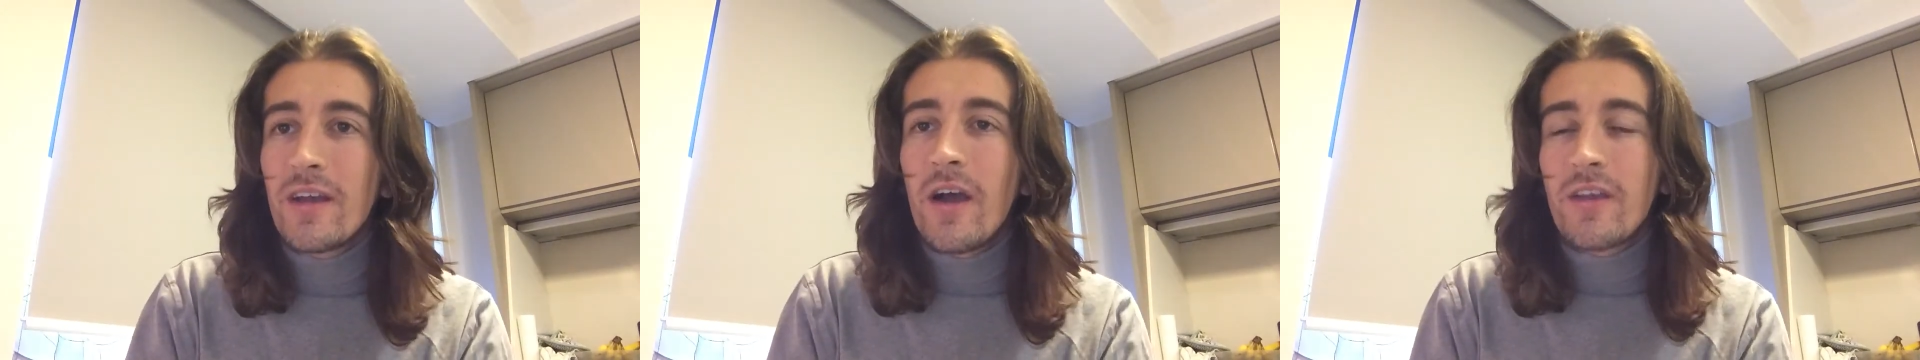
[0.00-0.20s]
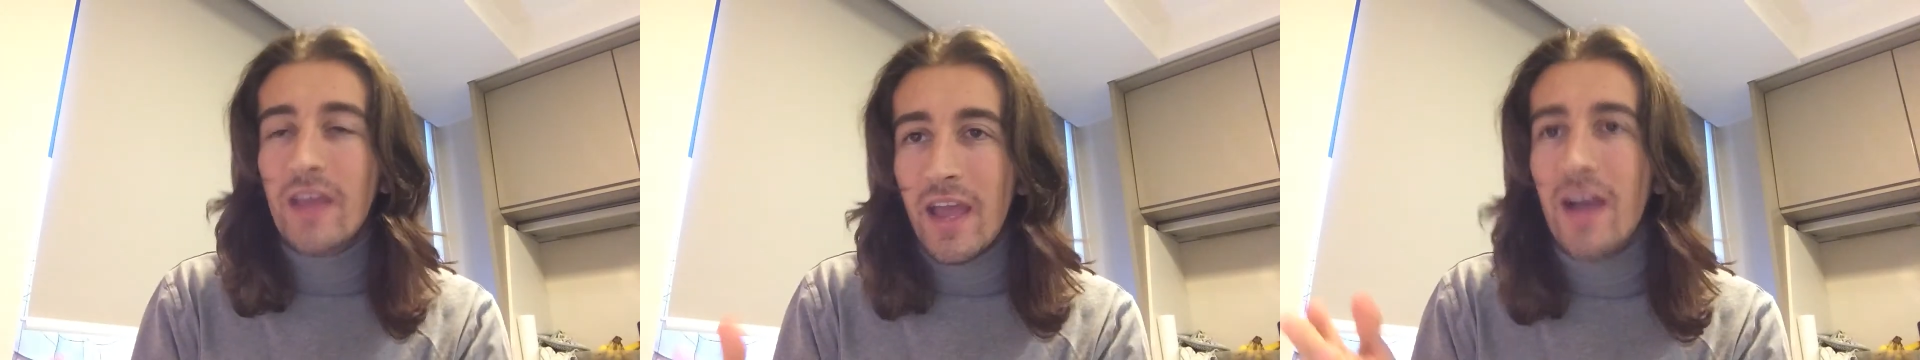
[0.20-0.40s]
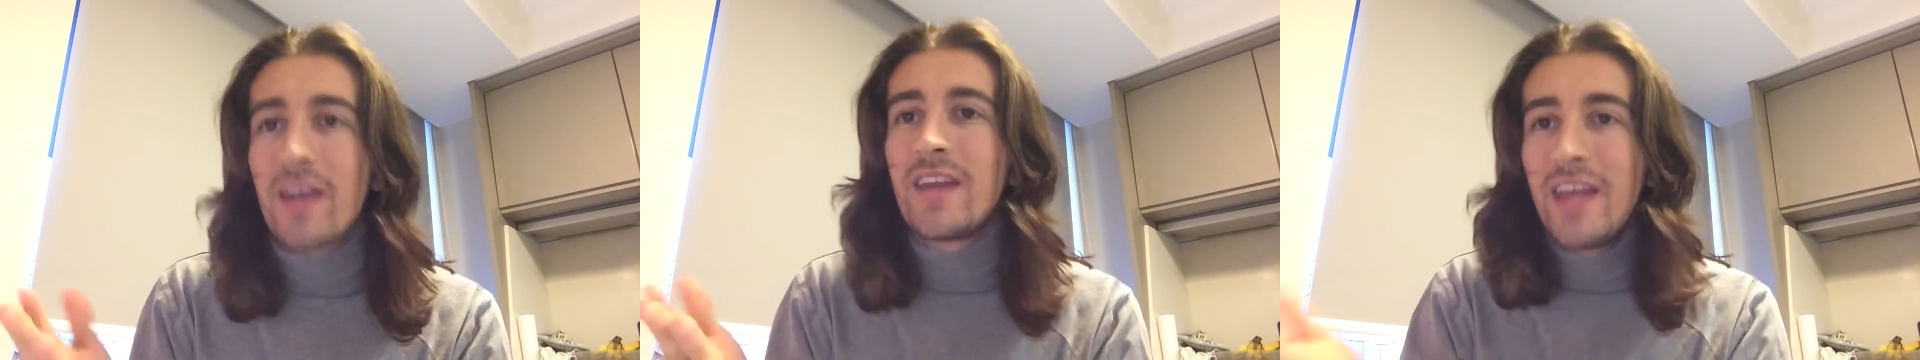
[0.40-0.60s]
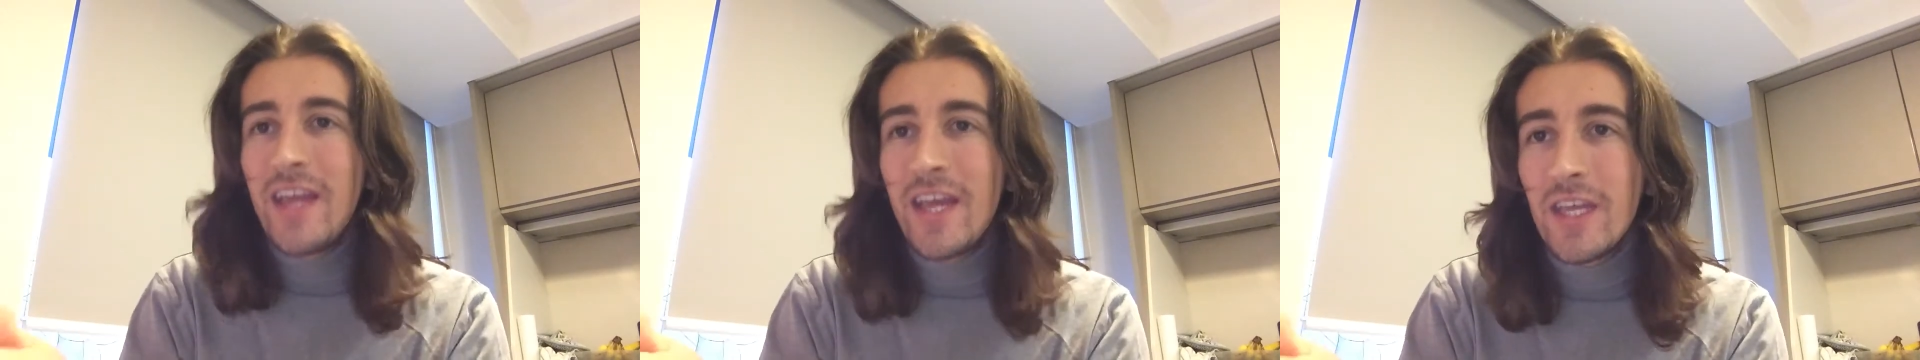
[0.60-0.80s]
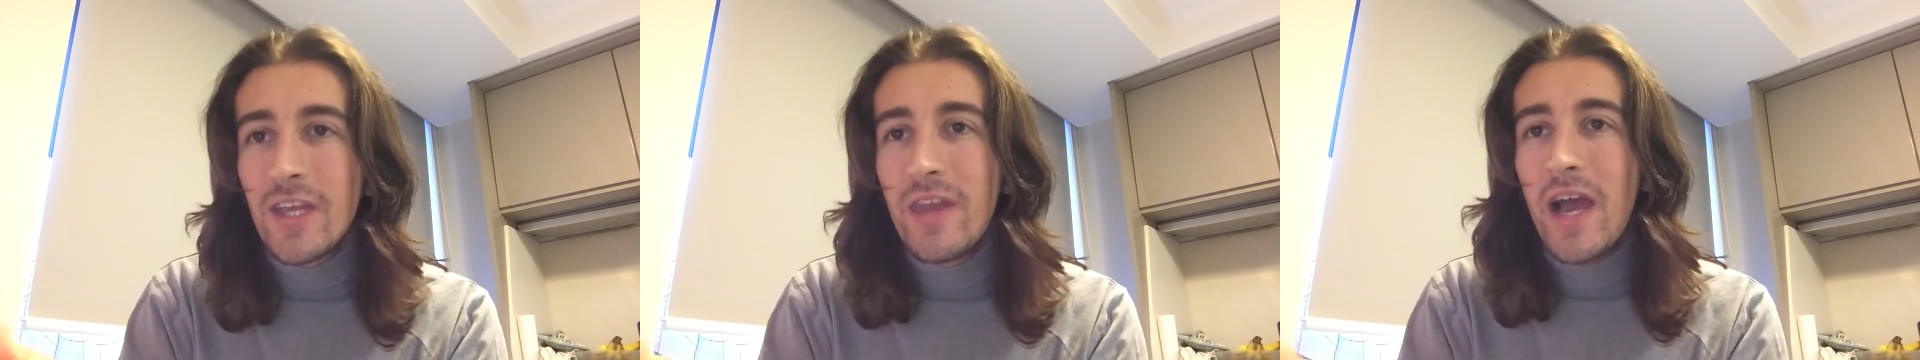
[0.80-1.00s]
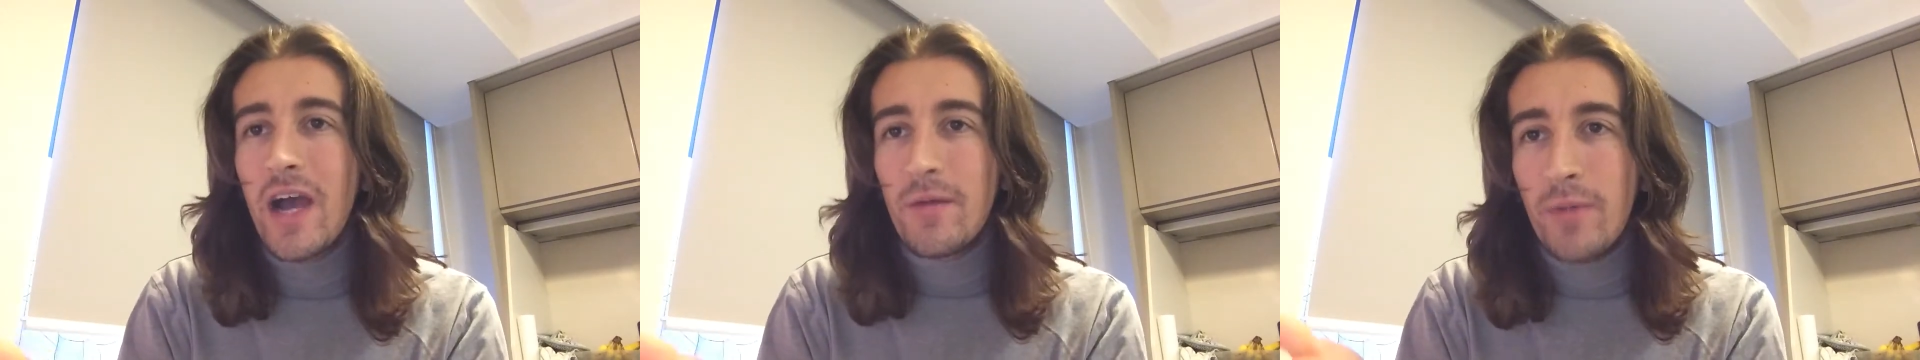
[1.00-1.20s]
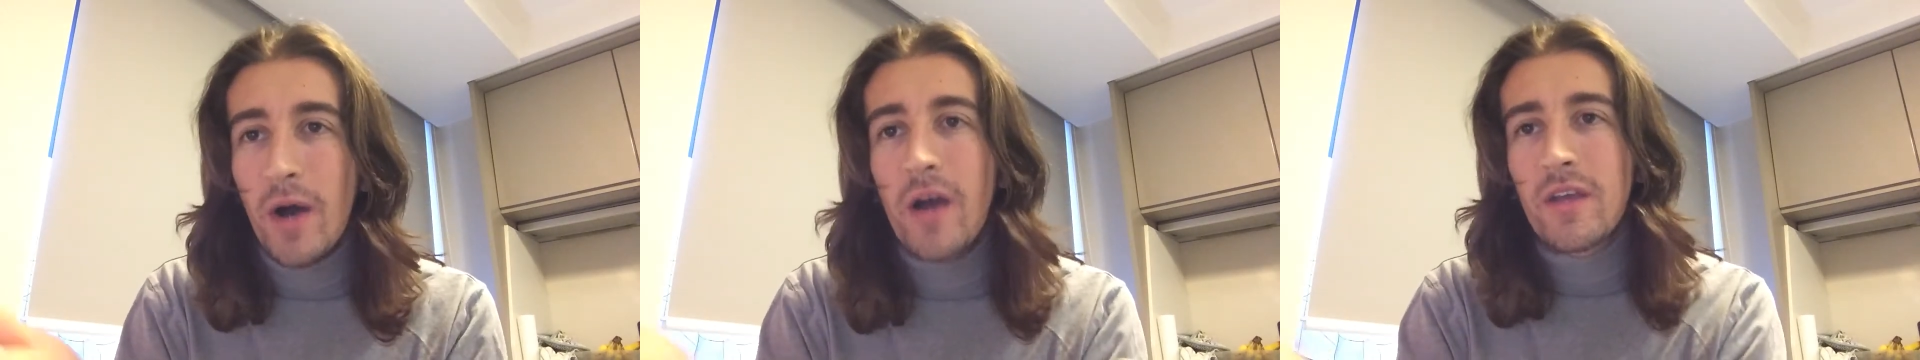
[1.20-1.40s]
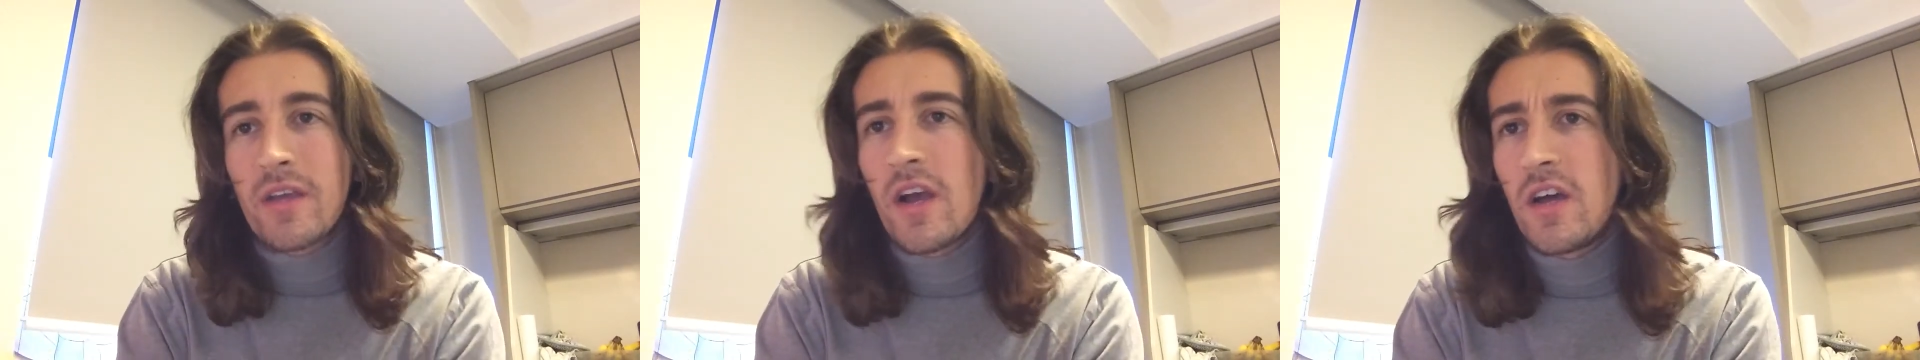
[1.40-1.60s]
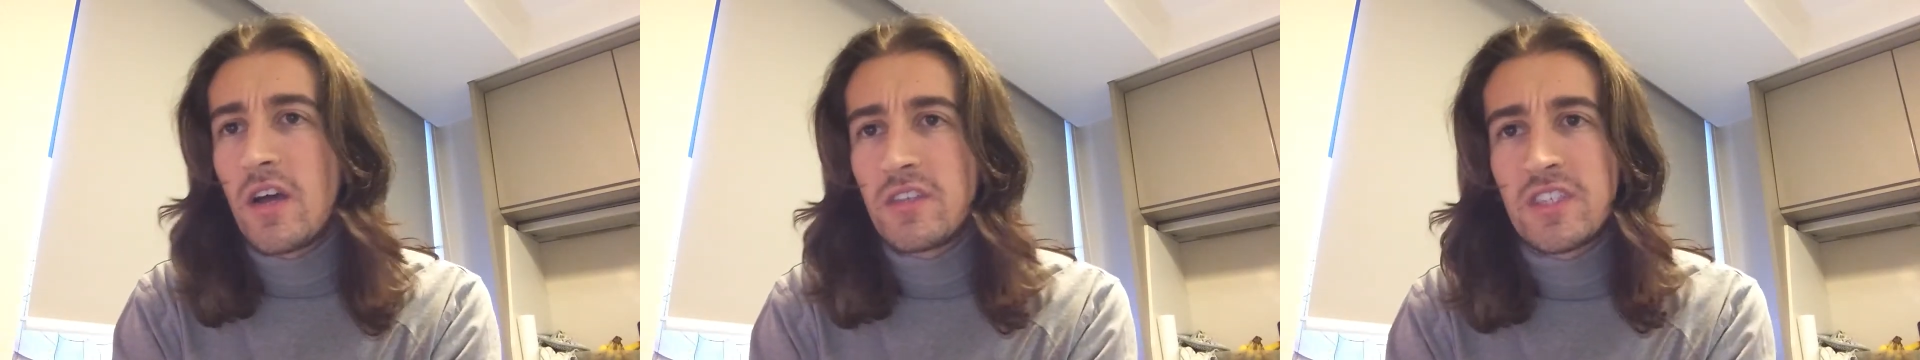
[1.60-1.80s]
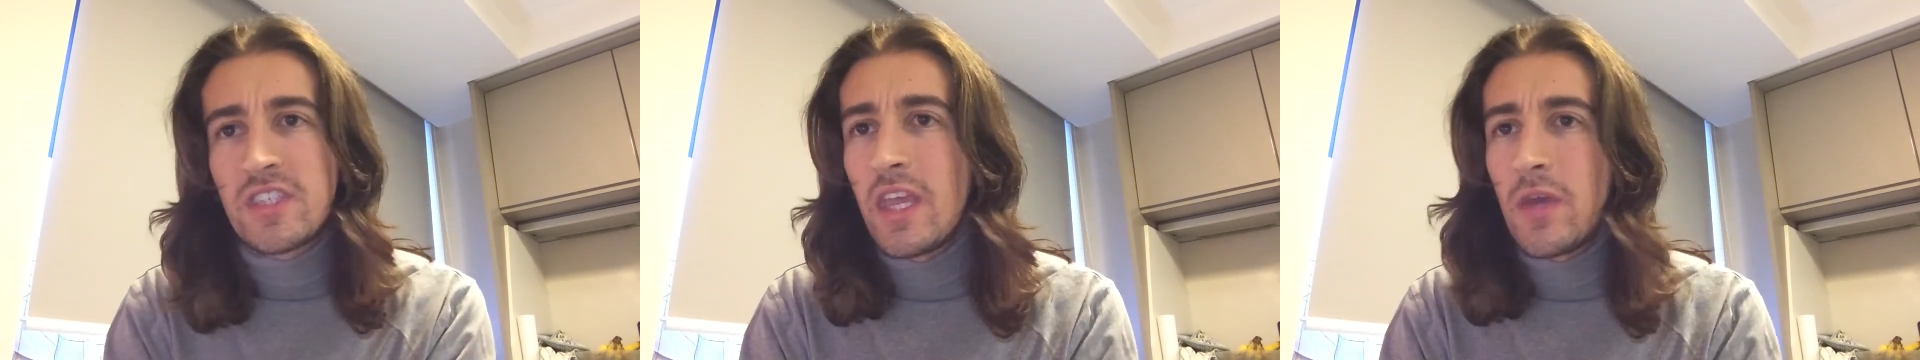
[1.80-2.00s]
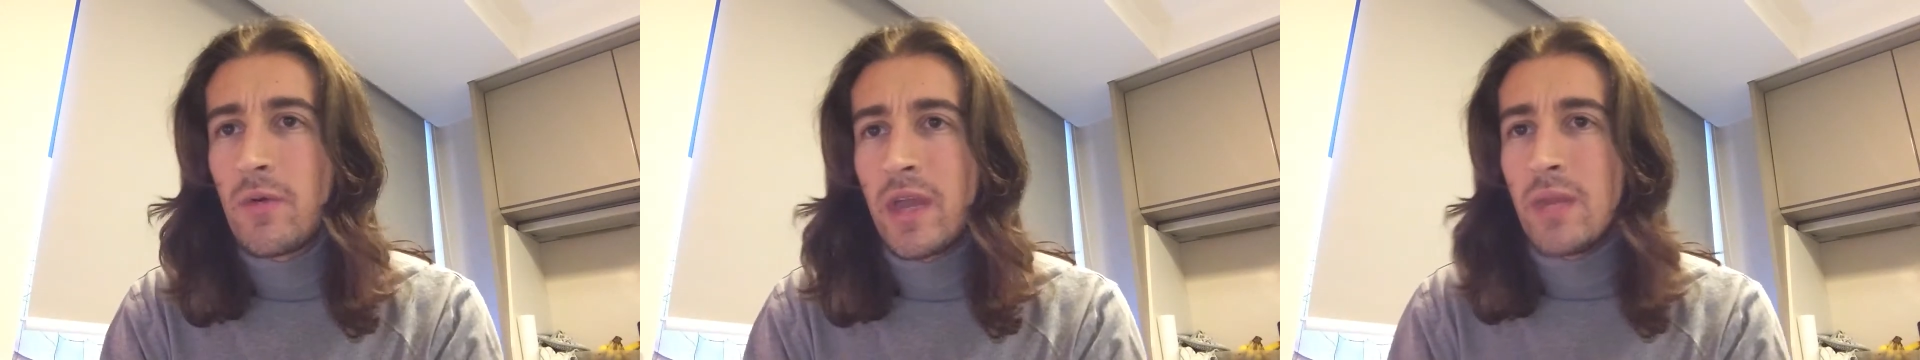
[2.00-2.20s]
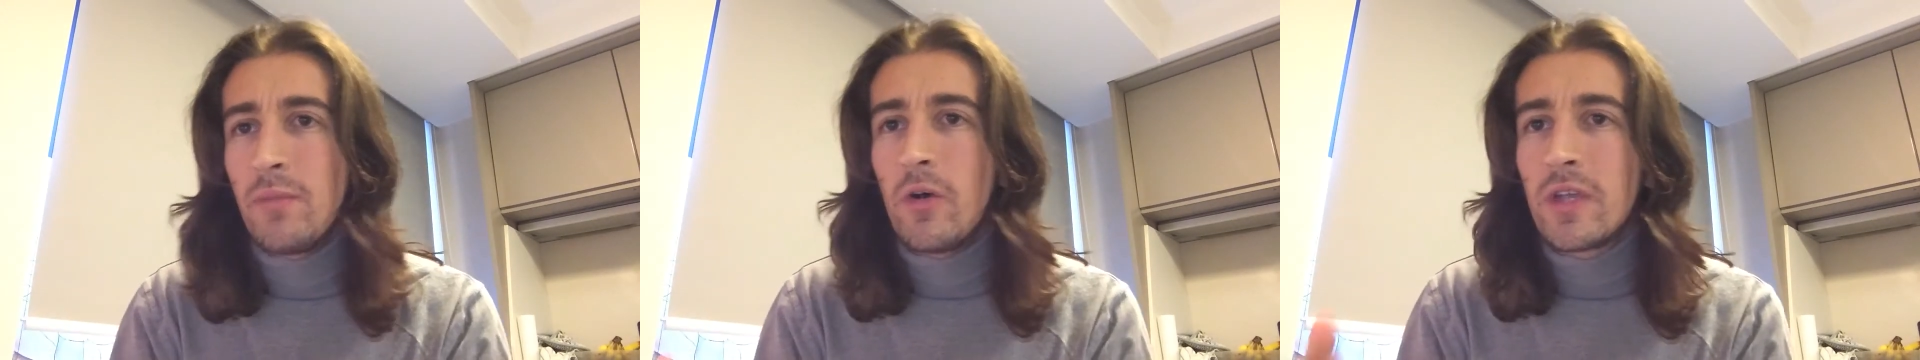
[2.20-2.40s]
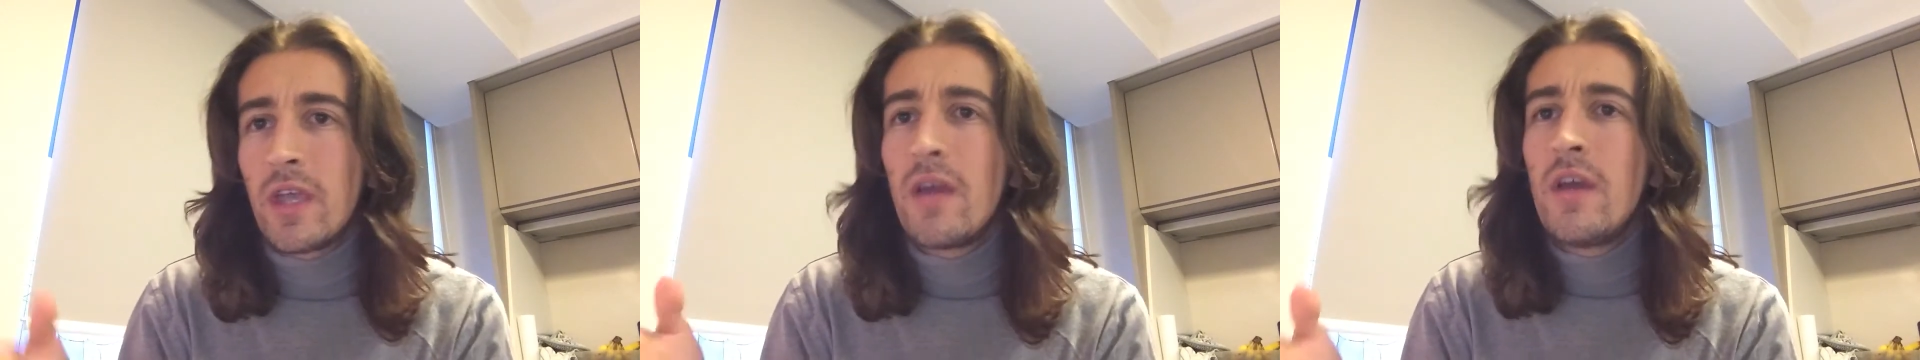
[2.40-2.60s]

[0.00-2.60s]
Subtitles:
Okay, I can hear you now, but I can't see you anymore.